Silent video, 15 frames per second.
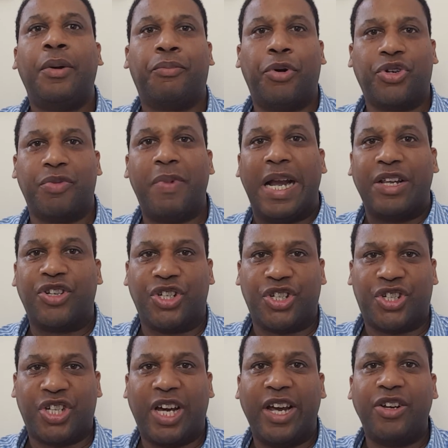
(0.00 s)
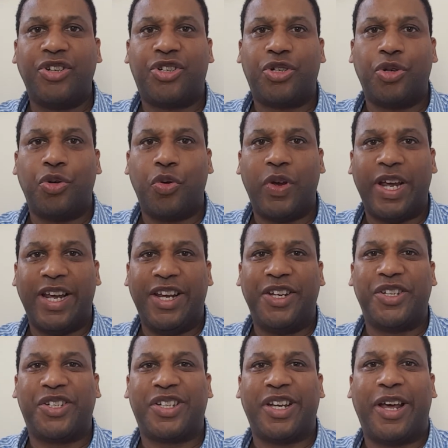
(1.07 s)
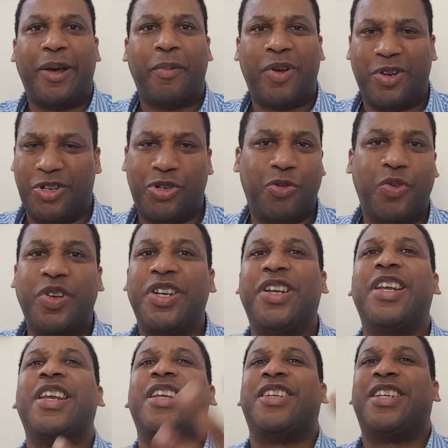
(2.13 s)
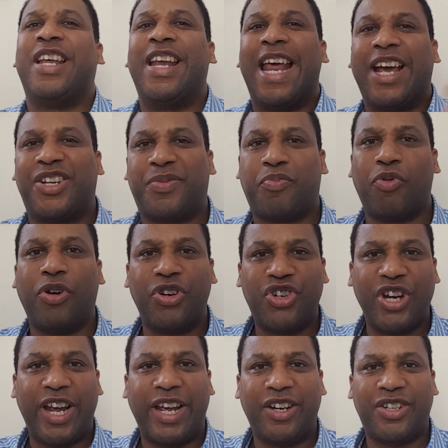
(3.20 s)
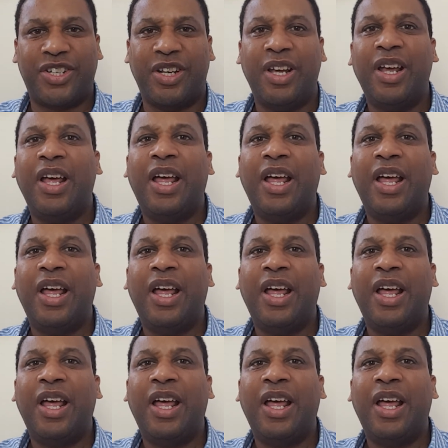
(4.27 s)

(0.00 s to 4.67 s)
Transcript: Project manager is assigned to the next project,